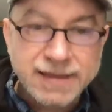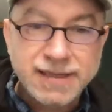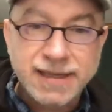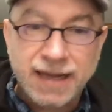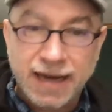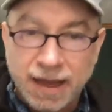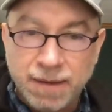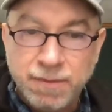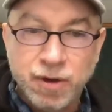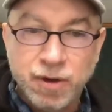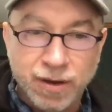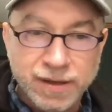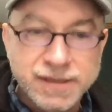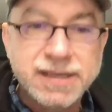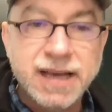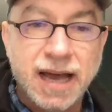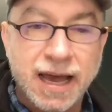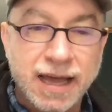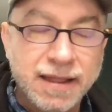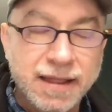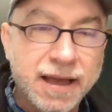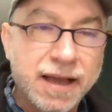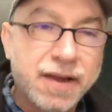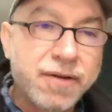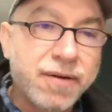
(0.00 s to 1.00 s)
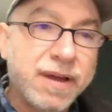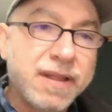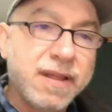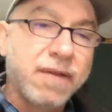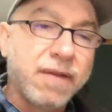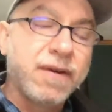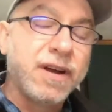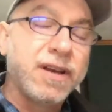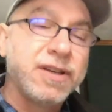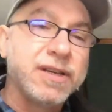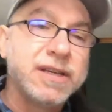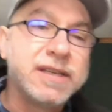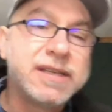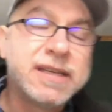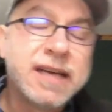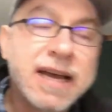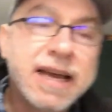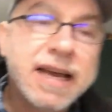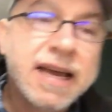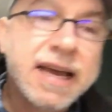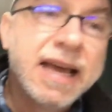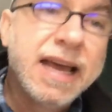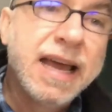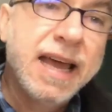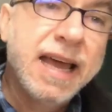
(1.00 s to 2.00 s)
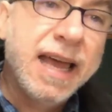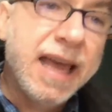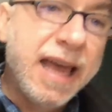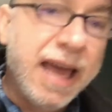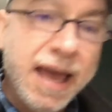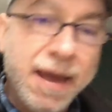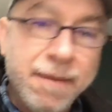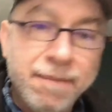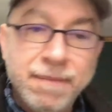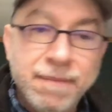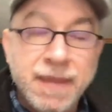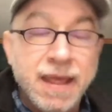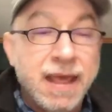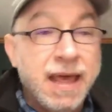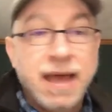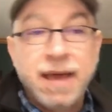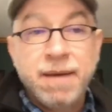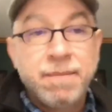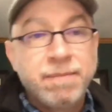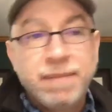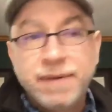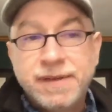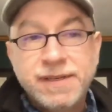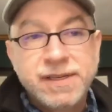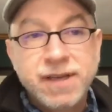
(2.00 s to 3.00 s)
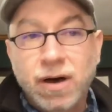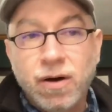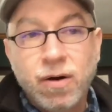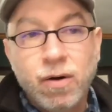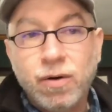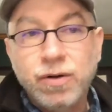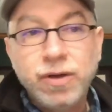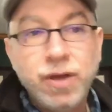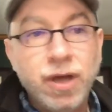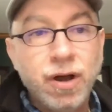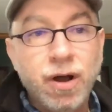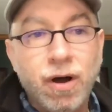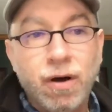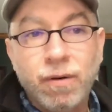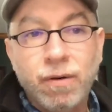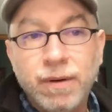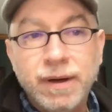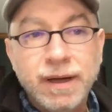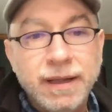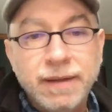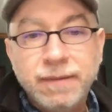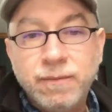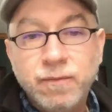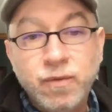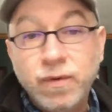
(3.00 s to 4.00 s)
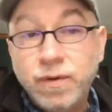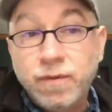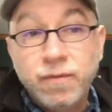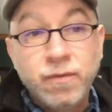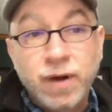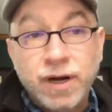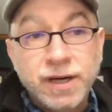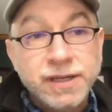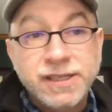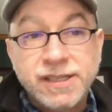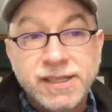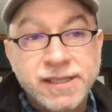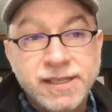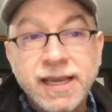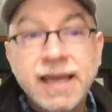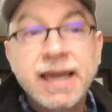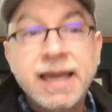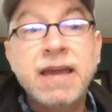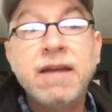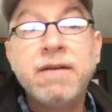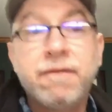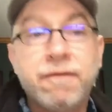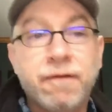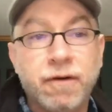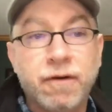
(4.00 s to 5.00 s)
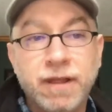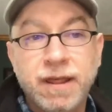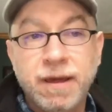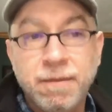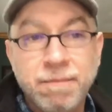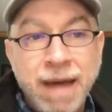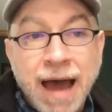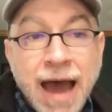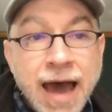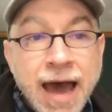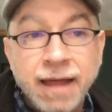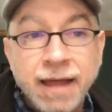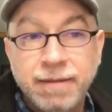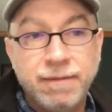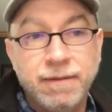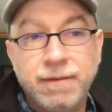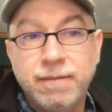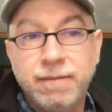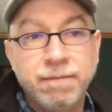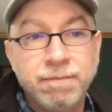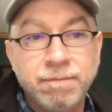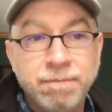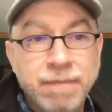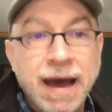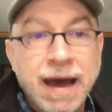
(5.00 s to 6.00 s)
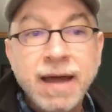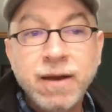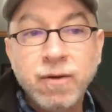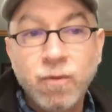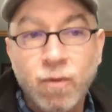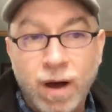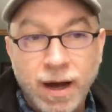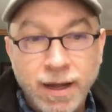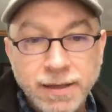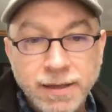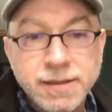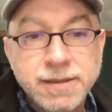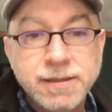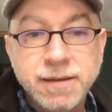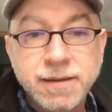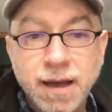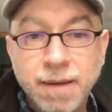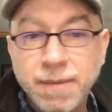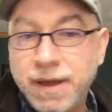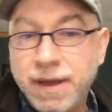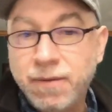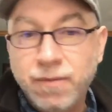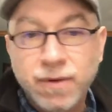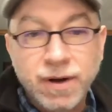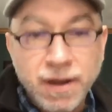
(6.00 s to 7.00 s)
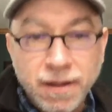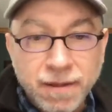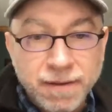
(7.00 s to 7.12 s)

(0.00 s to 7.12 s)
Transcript: the name you're saying, the great divergence. But so, we're seeking for the bad bad ones. I mean,